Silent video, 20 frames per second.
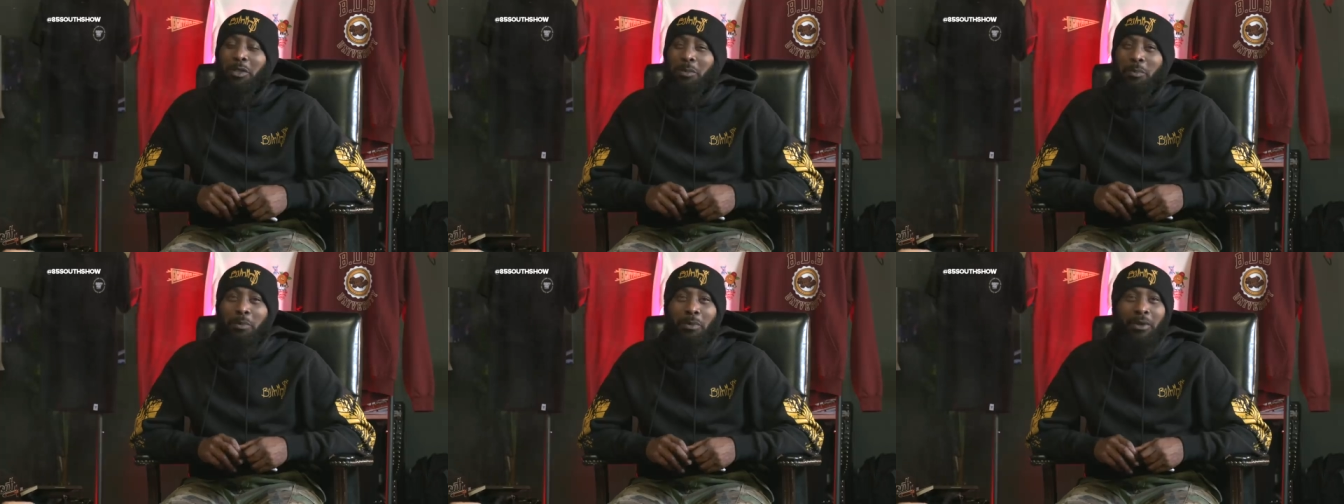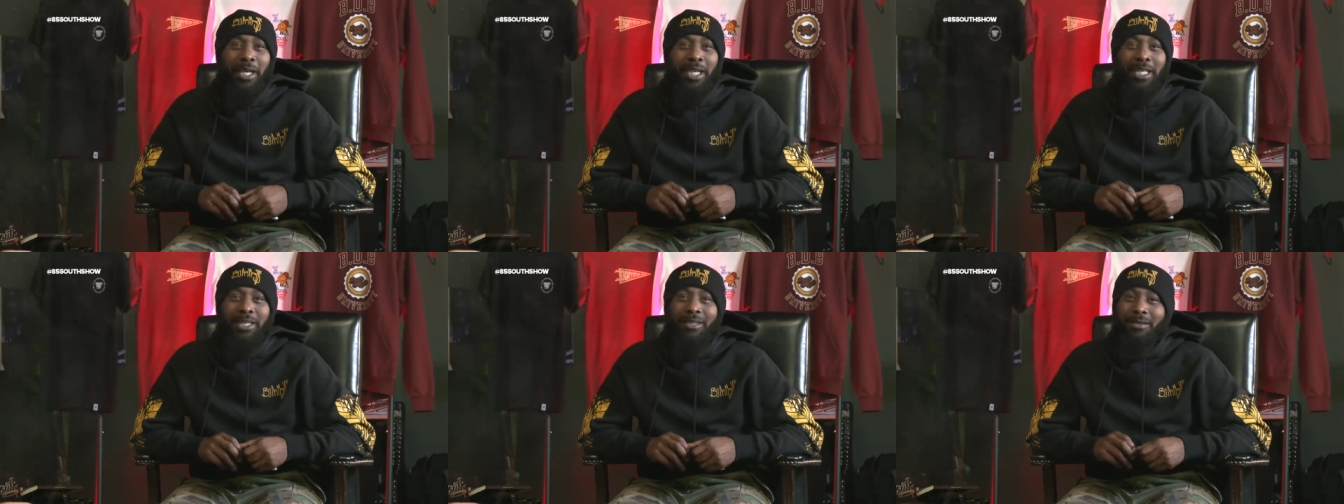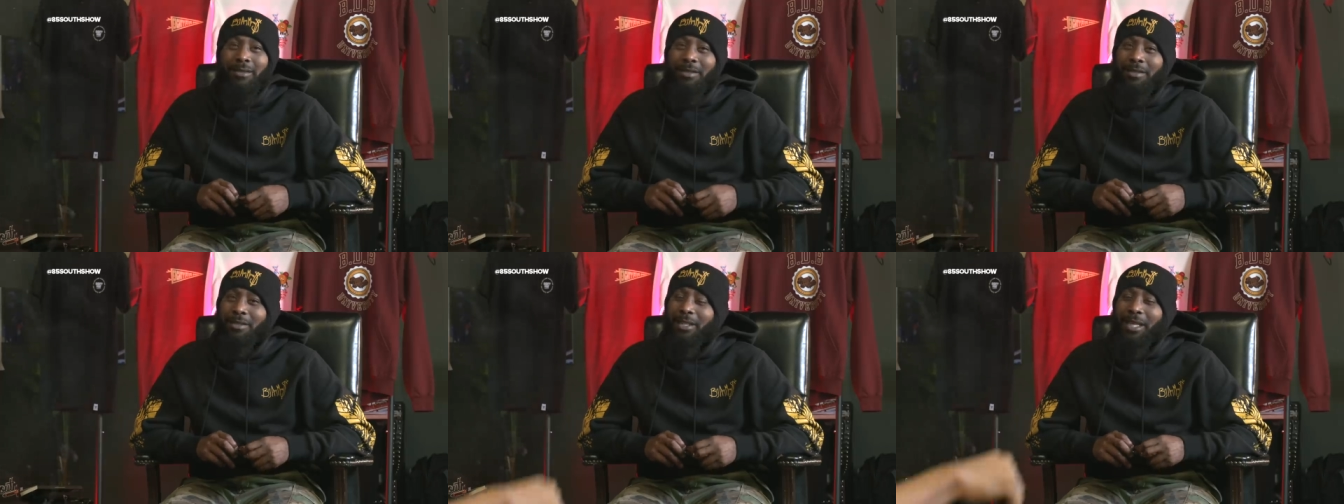with the braids
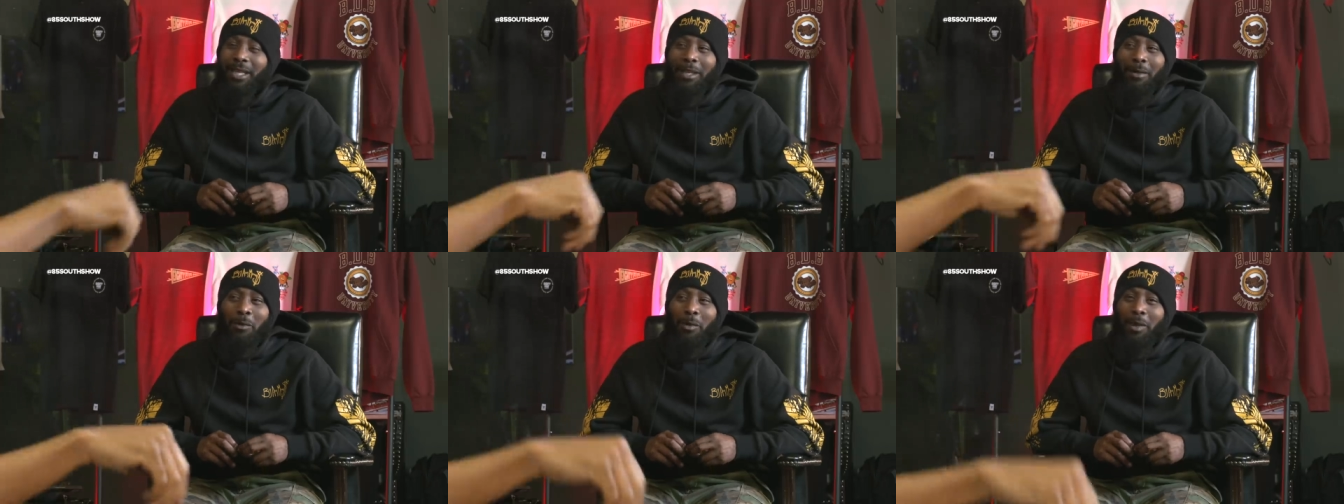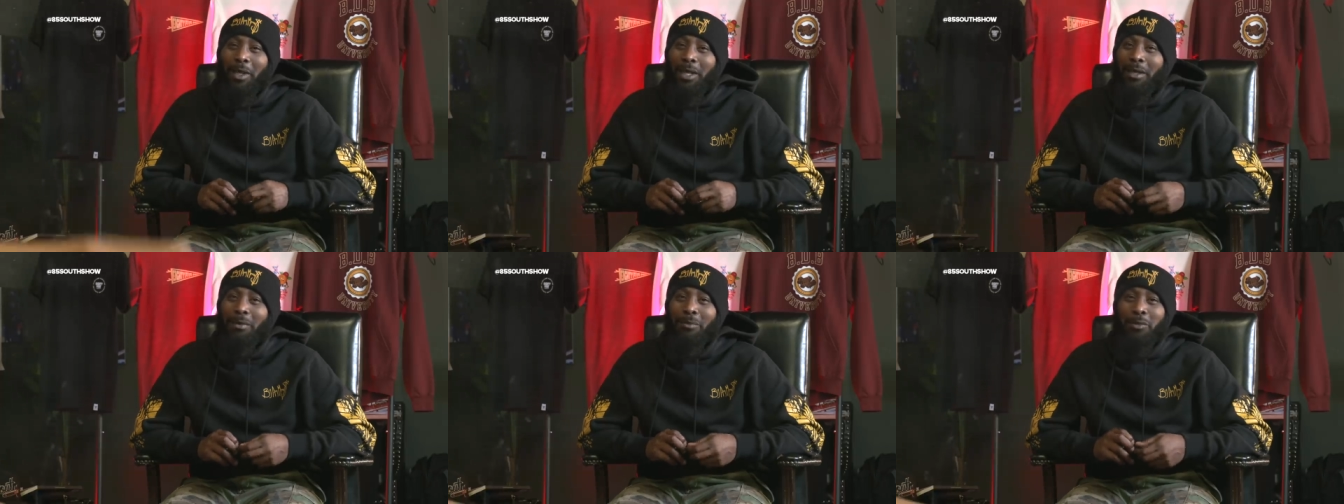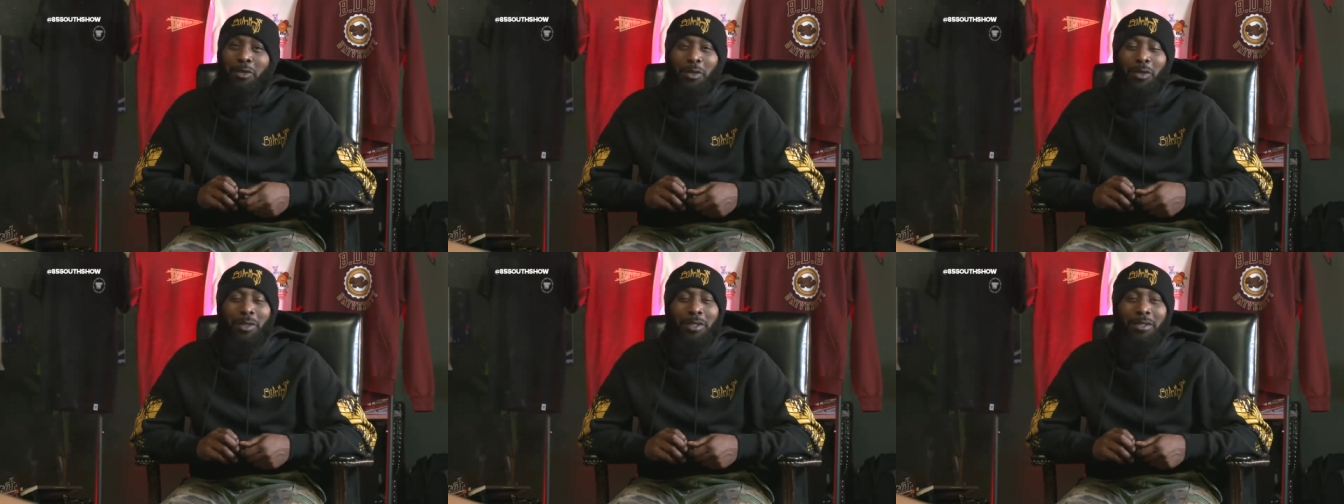the same way
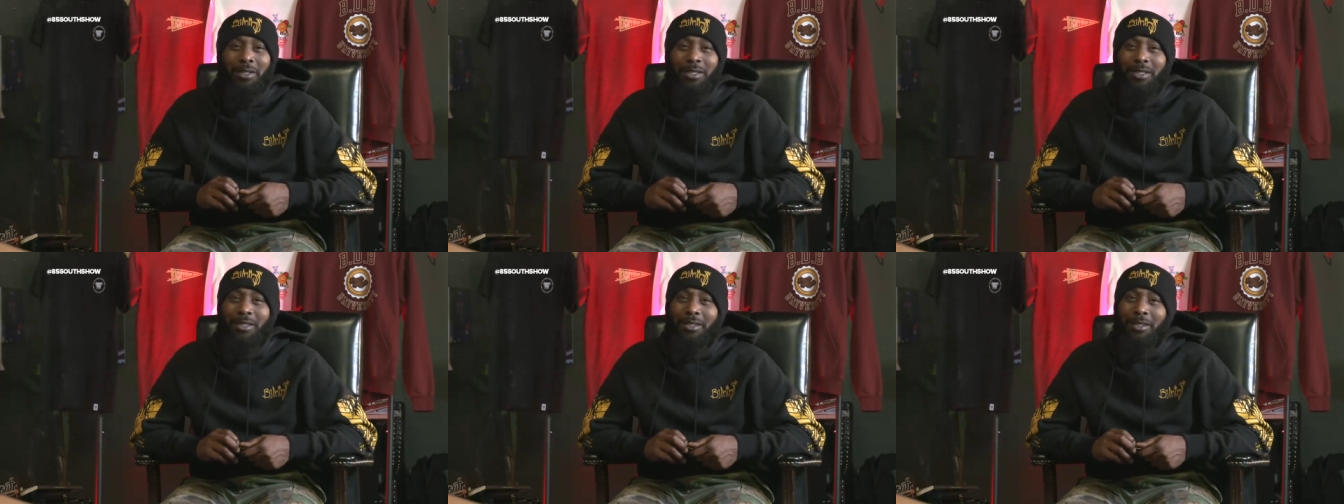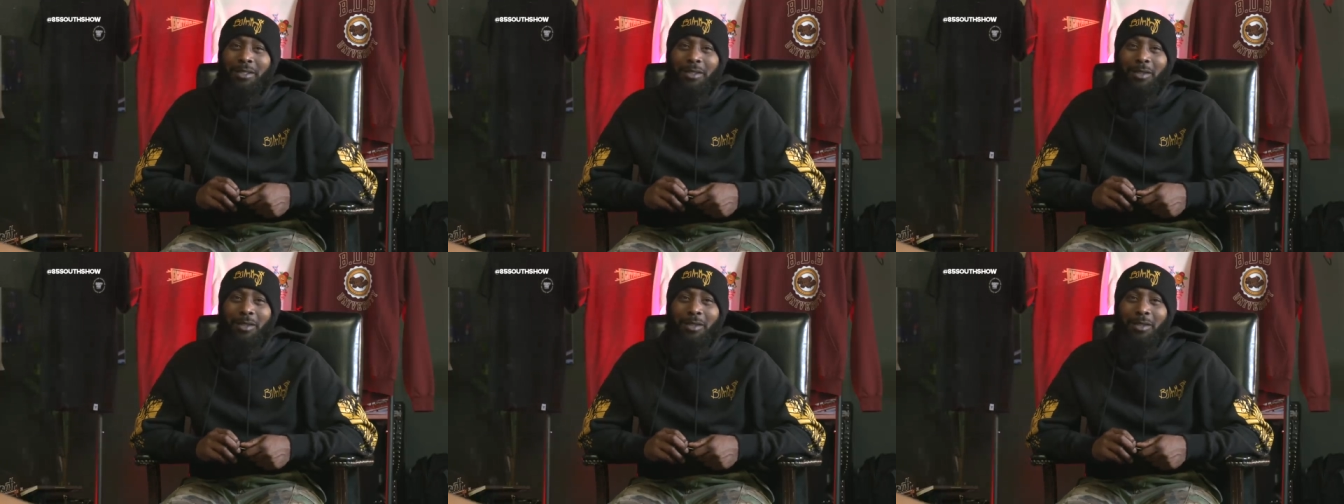I'm treating